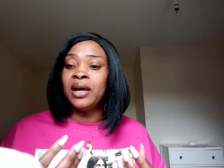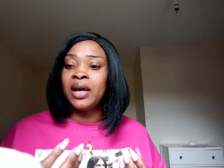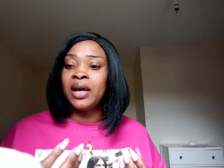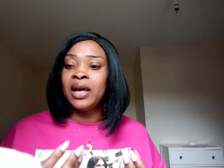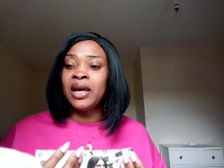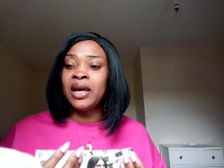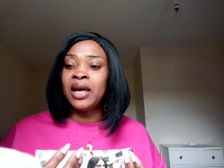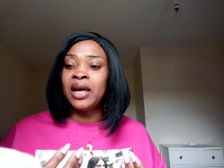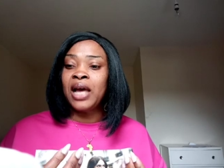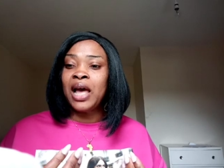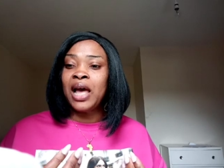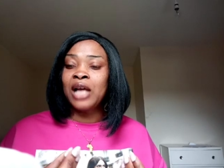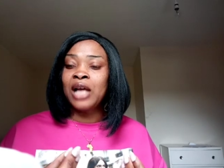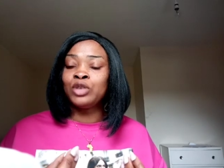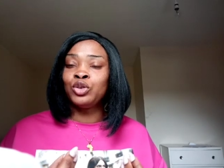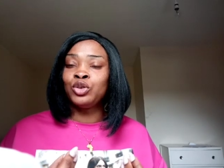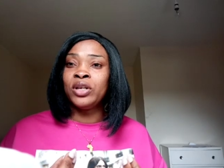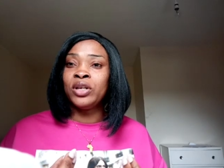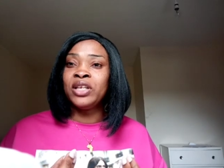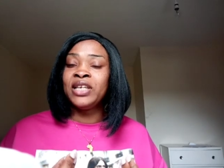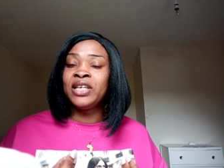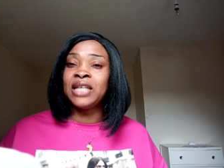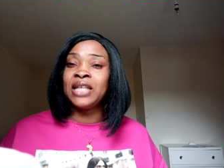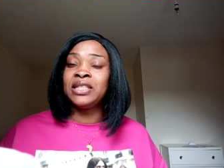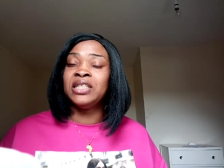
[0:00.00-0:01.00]
are
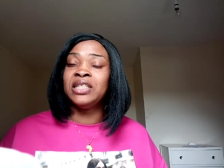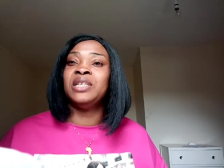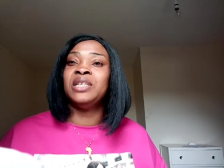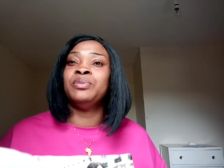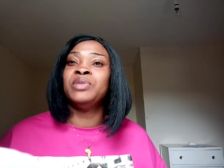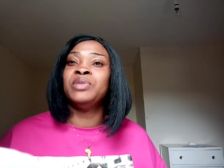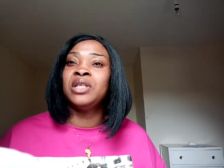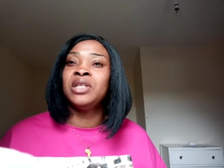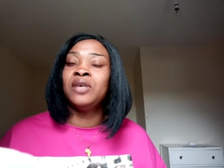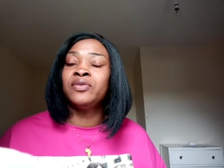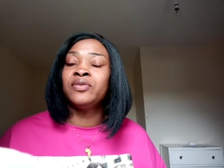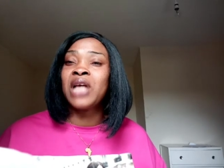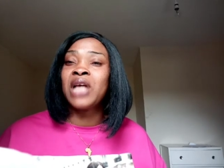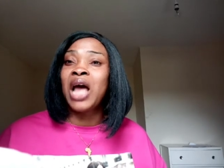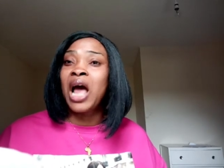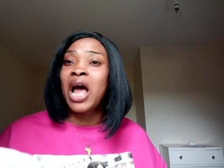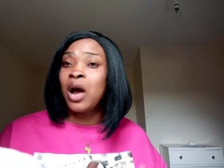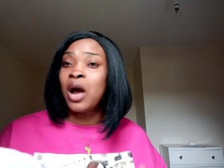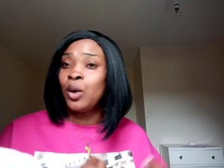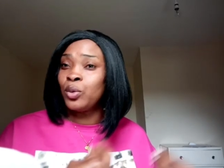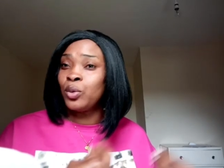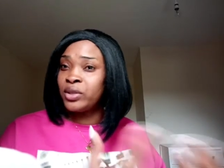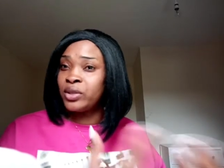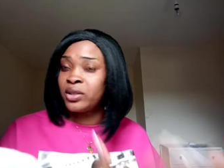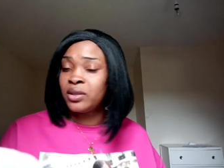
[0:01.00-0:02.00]
actually getting themselves
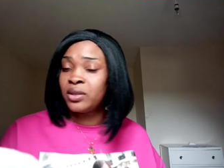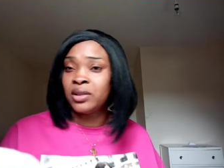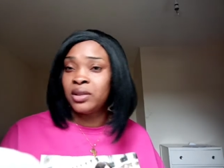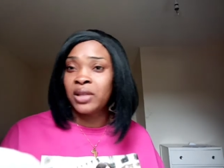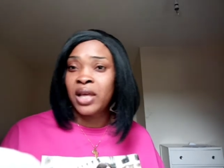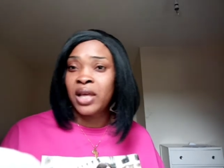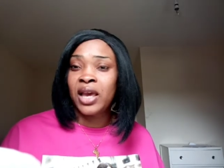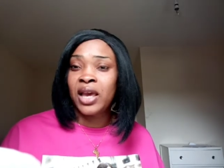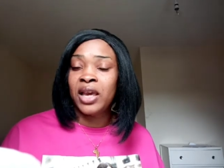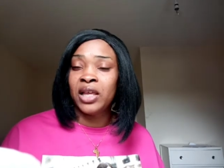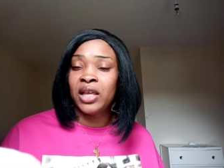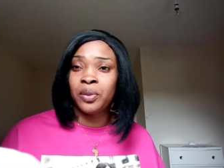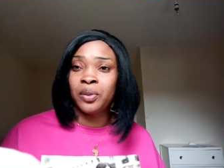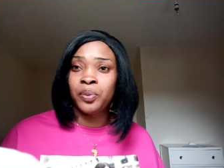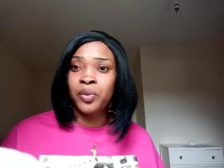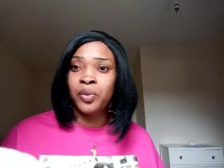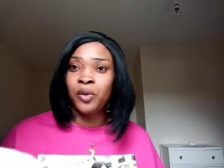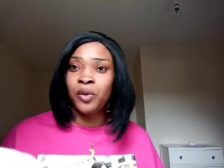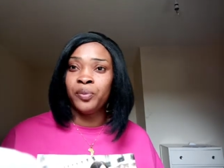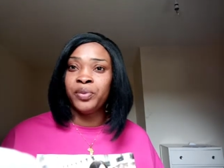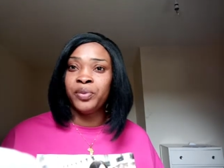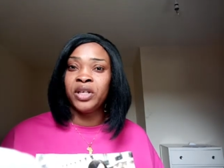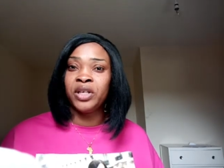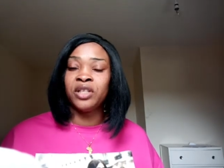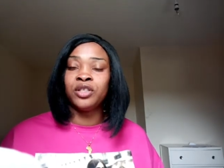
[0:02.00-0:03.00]
out there in the
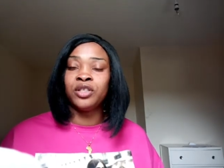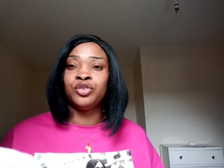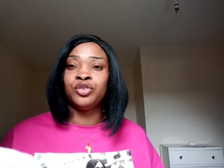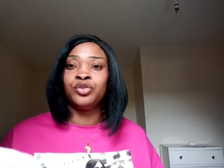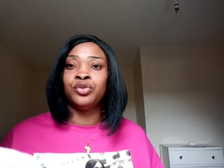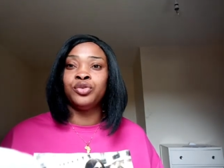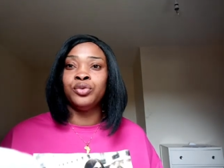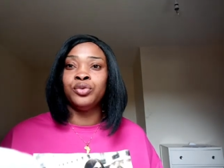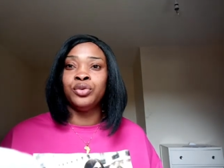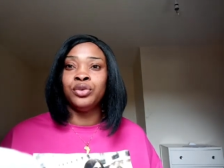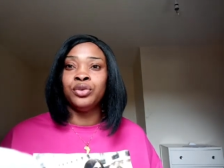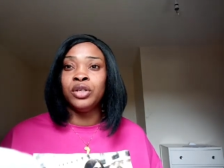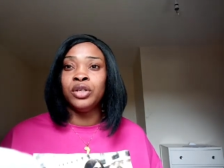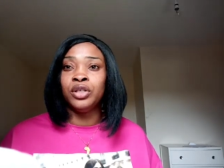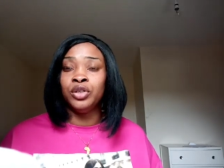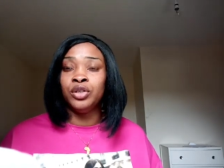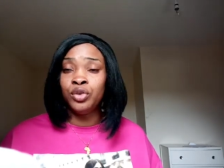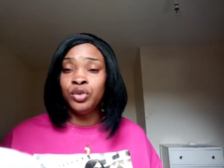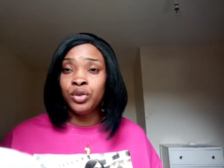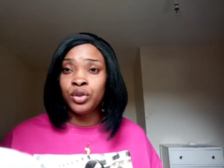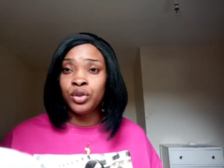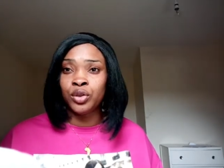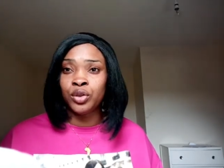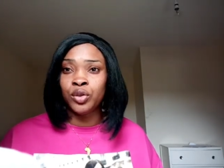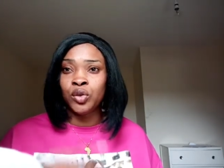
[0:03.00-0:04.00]
public through
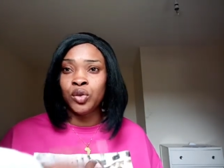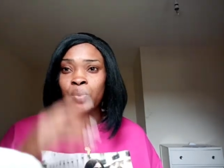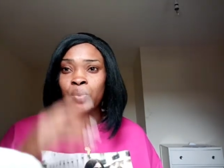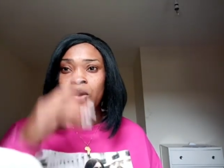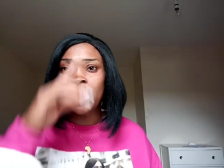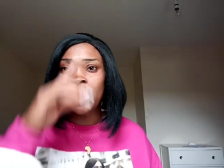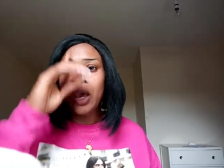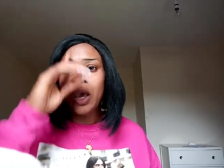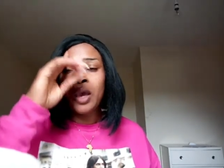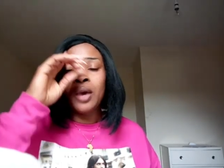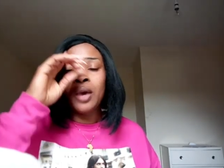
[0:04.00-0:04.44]
YouTube.